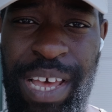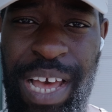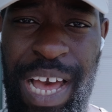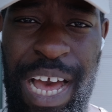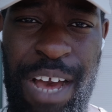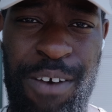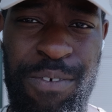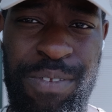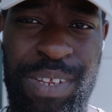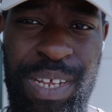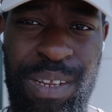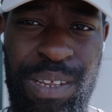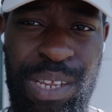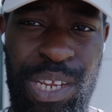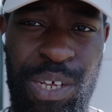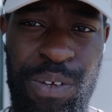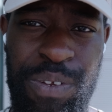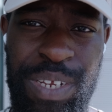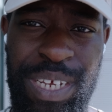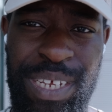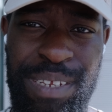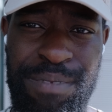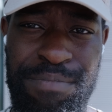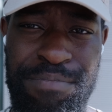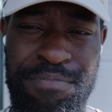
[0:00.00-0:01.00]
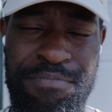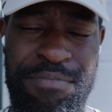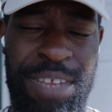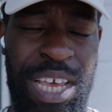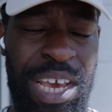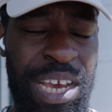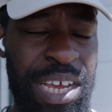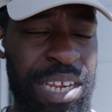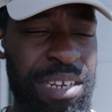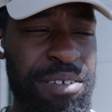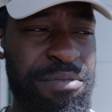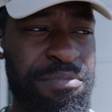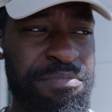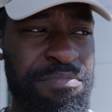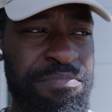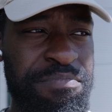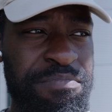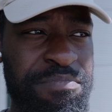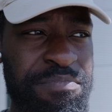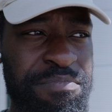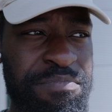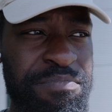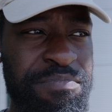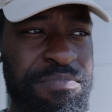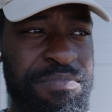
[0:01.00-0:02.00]
I'll download it and
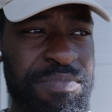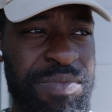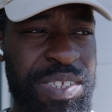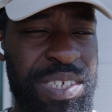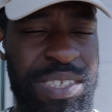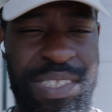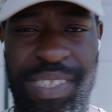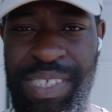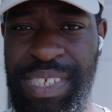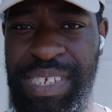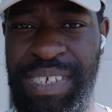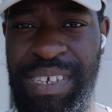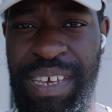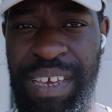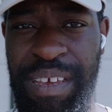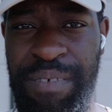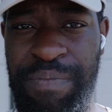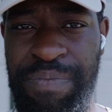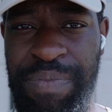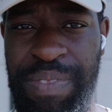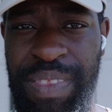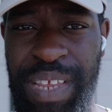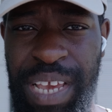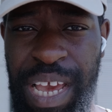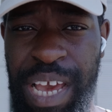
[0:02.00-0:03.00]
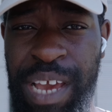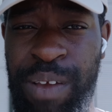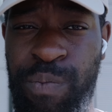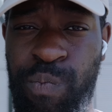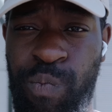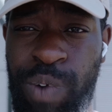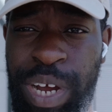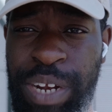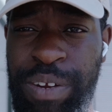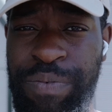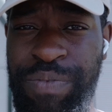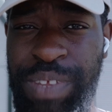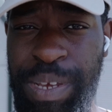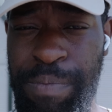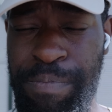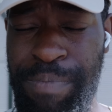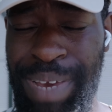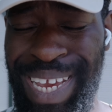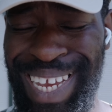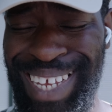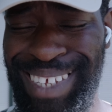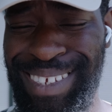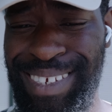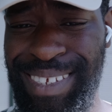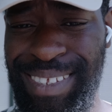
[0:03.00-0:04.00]
see. And one of the
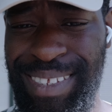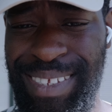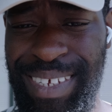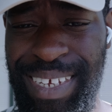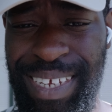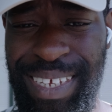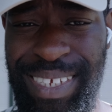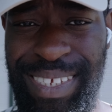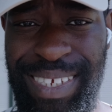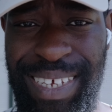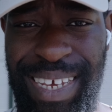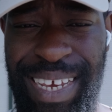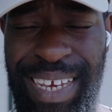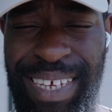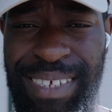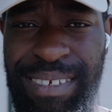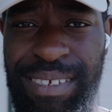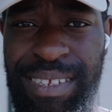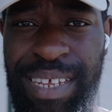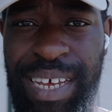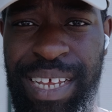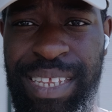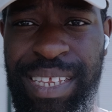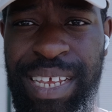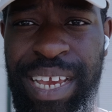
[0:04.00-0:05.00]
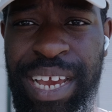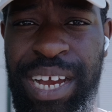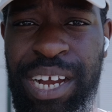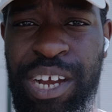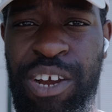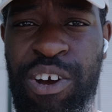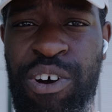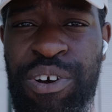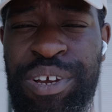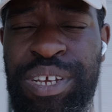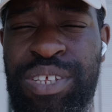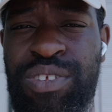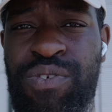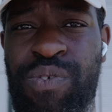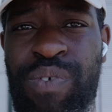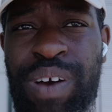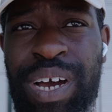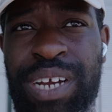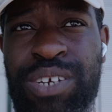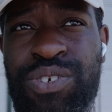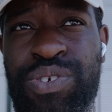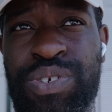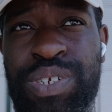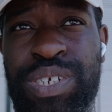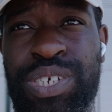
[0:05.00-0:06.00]
amazing things is that they are going to
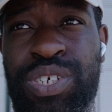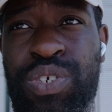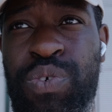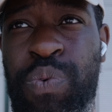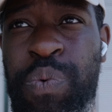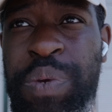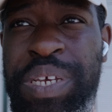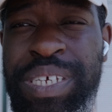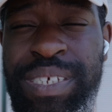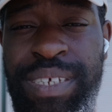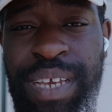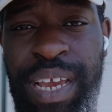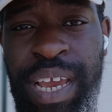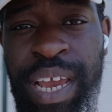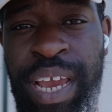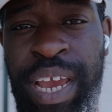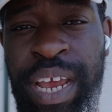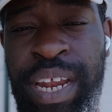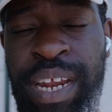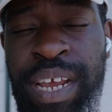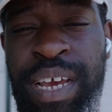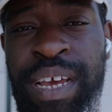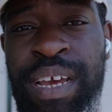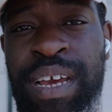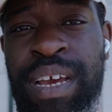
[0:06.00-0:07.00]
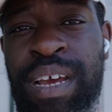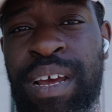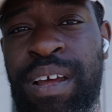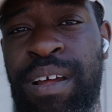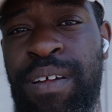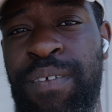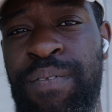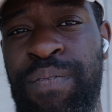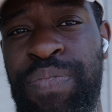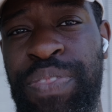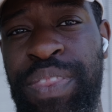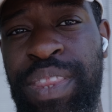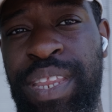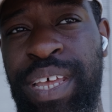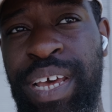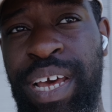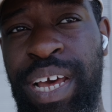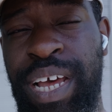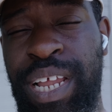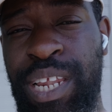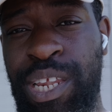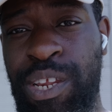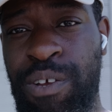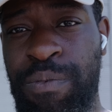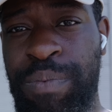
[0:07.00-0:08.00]
actually squeeze in
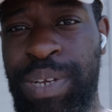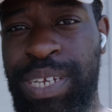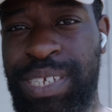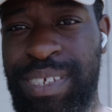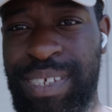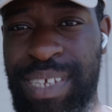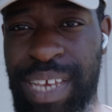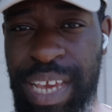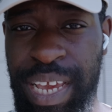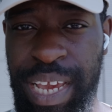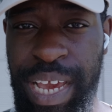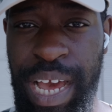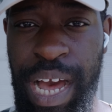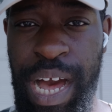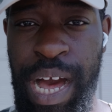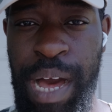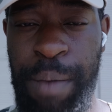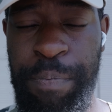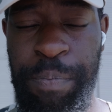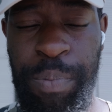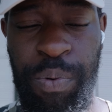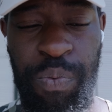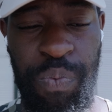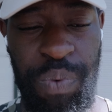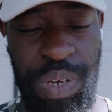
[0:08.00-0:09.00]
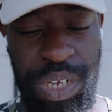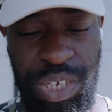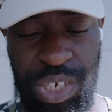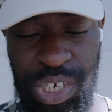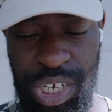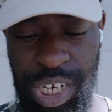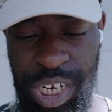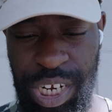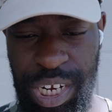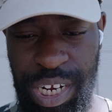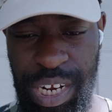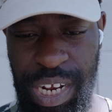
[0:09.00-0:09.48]
the Lumix Sync app, which